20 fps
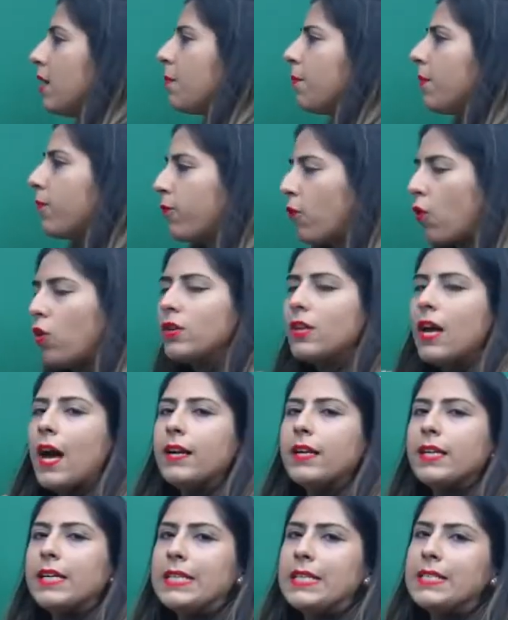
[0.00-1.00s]
Before
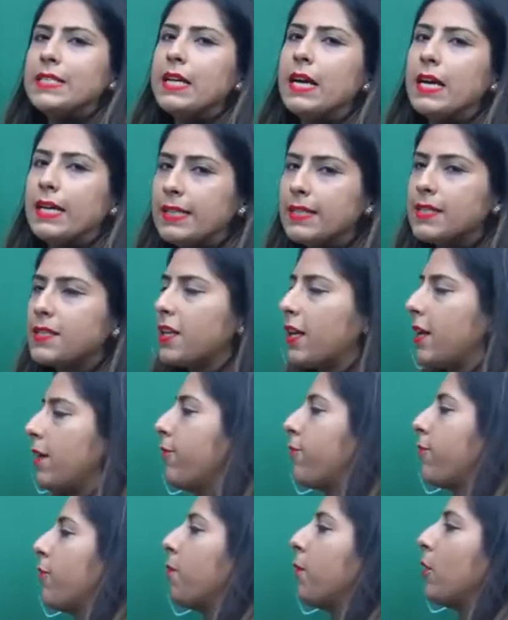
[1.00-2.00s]
that, it is
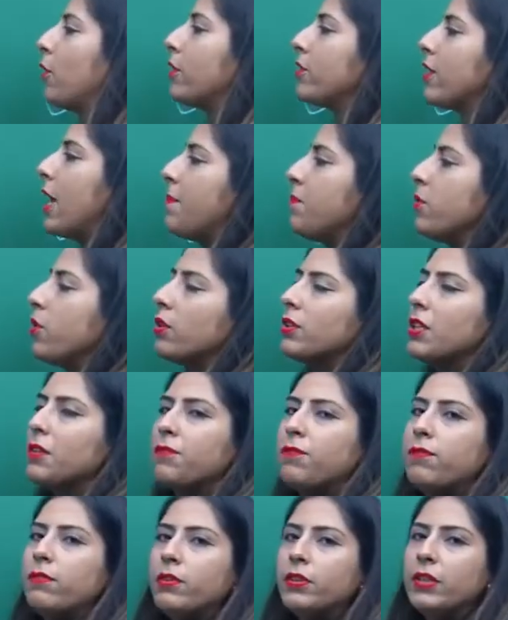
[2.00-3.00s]
unsafe because amniotic
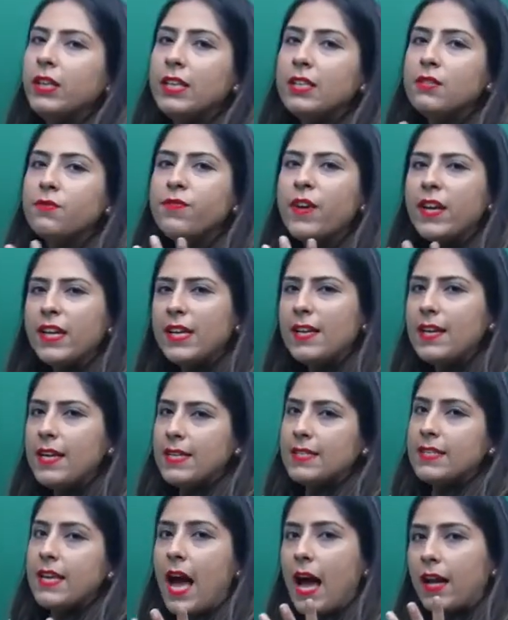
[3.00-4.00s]
fluid is very
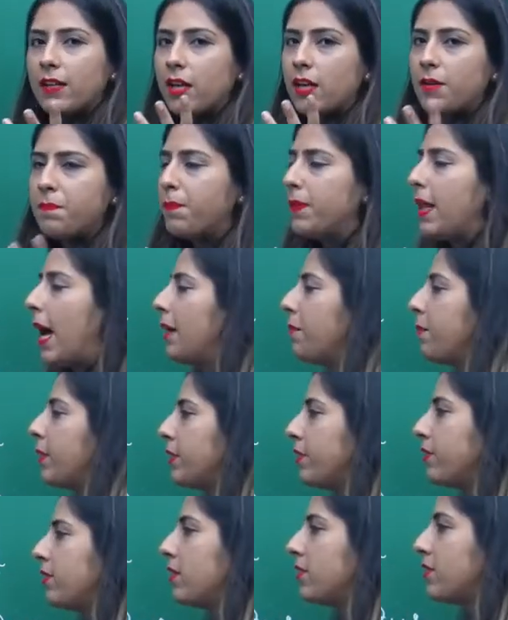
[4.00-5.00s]
less at that
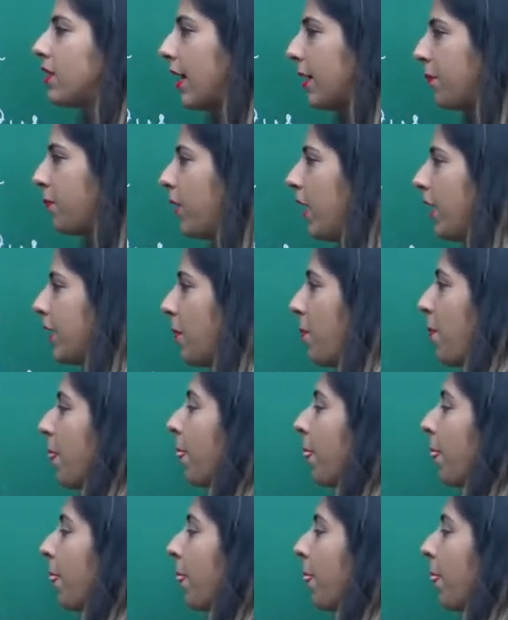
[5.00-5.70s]
particular time, right?